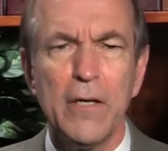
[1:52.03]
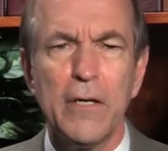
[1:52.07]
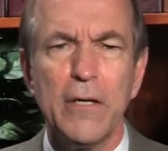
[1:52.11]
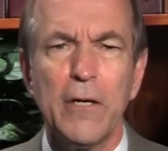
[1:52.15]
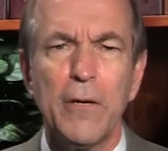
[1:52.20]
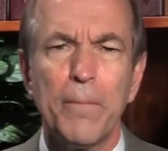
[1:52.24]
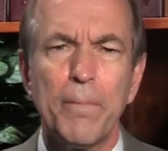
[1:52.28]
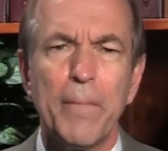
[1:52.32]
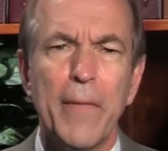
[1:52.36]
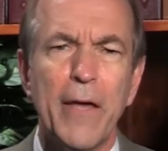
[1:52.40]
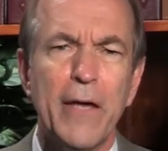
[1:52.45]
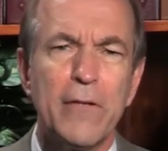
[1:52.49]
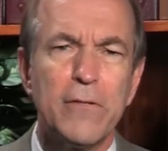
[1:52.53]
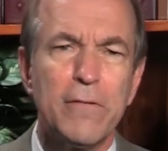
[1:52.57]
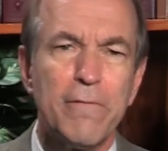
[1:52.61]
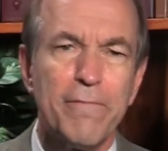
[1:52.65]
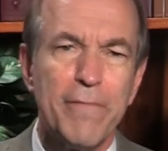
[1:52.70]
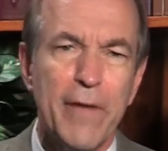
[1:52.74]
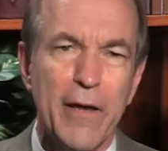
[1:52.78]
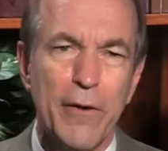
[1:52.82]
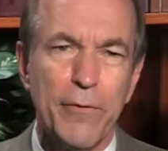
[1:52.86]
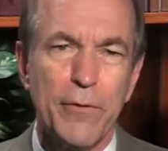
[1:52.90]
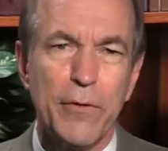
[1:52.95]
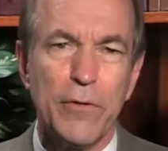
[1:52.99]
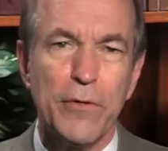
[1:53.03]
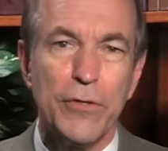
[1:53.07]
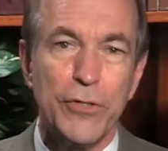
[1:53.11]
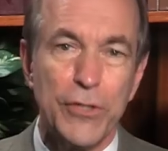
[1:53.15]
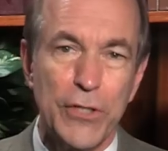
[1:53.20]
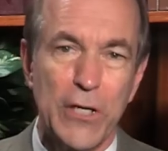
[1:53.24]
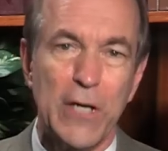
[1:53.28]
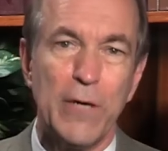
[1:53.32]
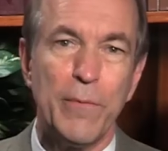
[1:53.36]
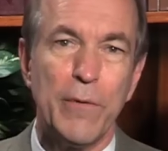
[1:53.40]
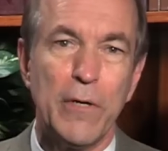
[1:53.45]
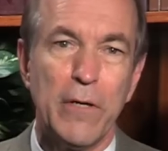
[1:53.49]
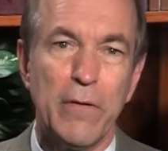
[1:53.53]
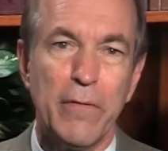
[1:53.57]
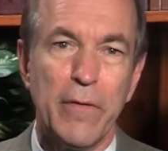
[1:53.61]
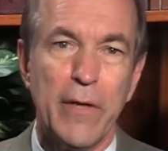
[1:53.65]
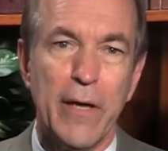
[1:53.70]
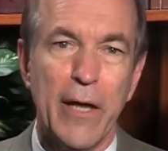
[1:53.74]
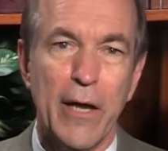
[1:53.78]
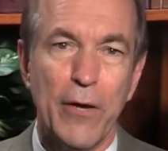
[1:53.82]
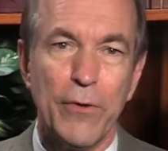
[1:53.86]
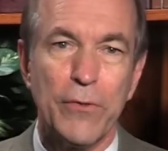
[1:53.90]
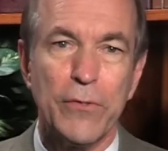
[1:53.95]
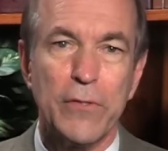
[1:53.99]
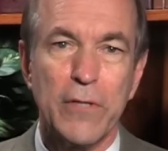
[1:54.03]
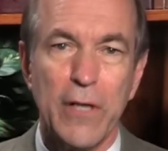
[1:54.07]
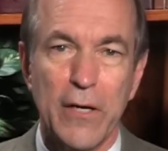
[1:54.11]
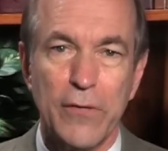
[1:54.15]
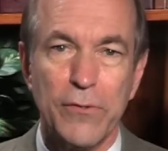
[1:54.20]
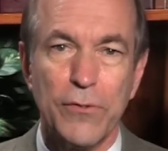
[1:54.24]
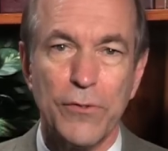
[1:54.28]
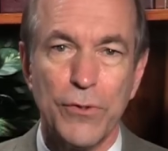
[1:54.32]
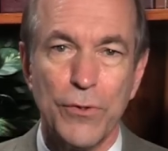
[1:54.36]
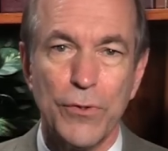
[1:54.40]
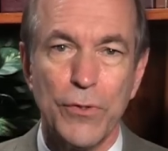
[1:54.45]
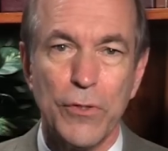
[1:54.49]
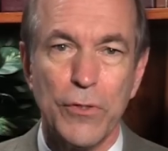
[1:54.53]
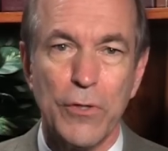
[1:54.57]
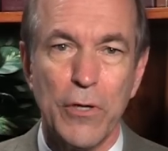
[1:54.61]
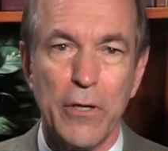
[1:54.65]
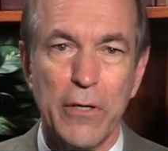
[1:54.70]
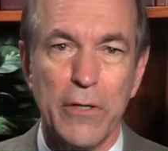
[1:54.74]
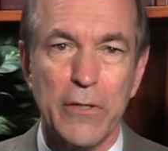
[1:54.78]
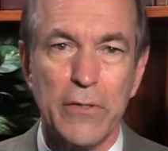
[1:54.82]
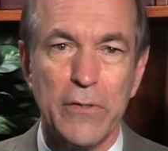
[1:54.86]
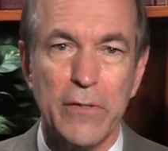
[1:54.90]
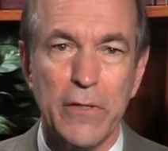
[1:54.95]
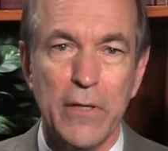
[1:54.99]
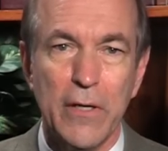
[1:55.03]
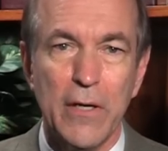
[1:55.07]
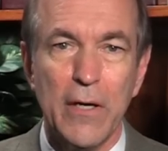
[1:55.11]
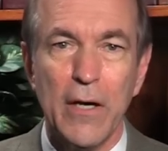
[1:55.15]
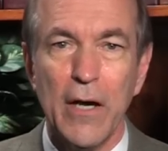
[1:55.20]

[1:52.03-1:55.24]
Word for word: You know, as the founder and chairman of the House Constitution Caucus,